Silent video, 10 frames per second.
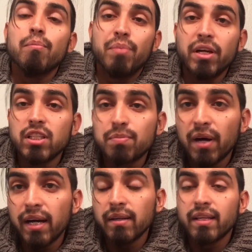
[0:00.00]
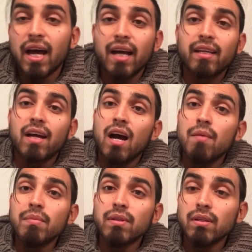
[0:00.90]

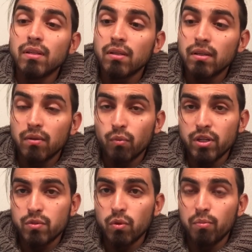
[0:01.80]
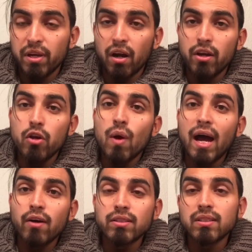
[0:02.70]
beardspot.com, which will be our new
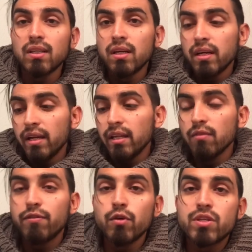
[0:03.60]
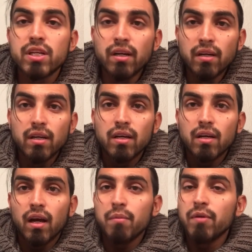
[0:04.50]
house in the future.
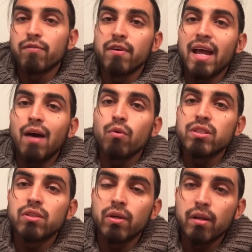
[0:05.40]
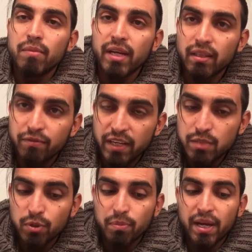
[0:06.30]
I mean, for now, we're still going to be at the
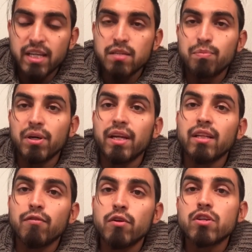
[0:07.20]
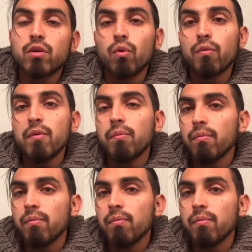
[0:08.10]
Facebook page, but in the future, we